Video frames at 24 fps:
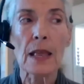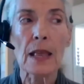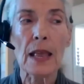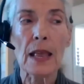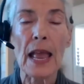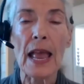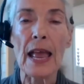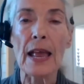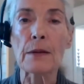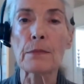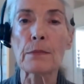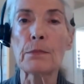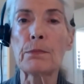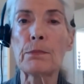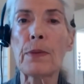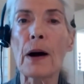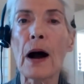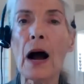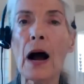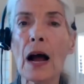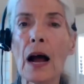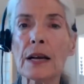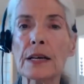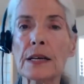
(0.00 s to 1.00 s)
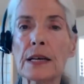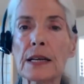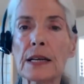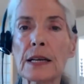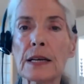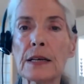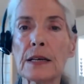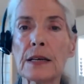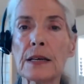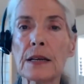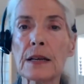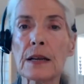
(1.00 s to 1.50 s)
and
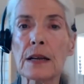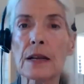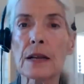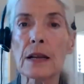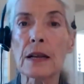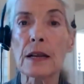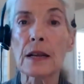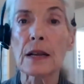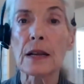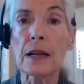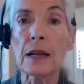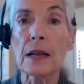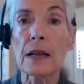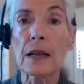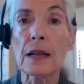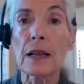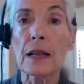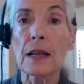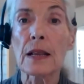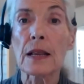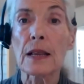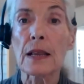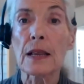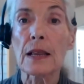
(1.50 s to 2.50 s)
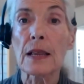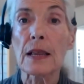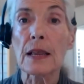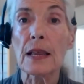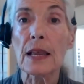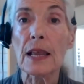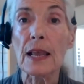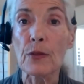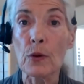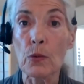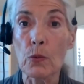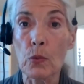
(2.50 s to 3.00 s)
bonded
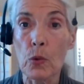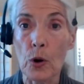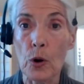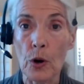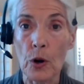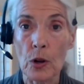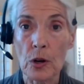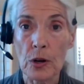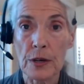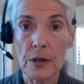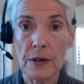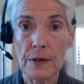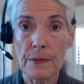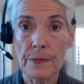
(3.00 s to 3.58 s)
in the world.